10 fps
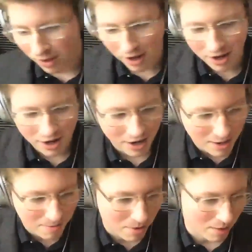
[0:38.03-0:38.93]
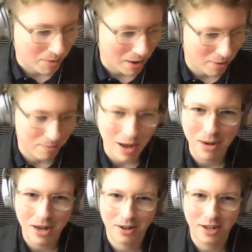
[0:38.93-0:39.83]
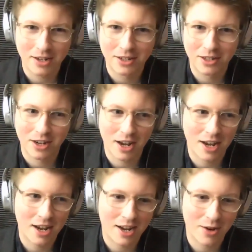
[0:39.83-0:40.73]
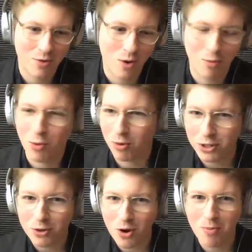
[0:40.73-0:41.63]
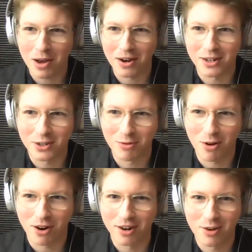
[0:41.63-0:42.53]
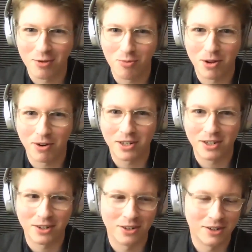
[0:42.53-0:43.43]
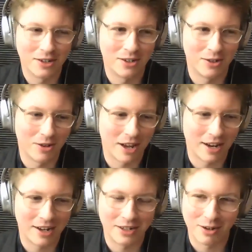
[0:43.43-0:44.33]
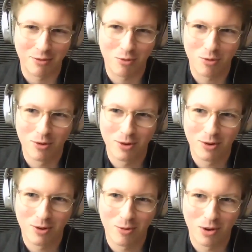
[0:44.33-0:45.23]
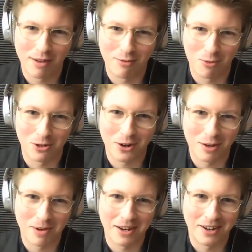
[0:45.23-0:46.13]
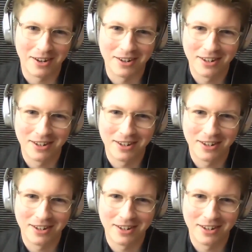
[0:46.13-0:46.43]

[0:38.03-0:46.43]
Baymail is a, well, what do you know about it so far? It would be great to get an idea of what level we're talking about here.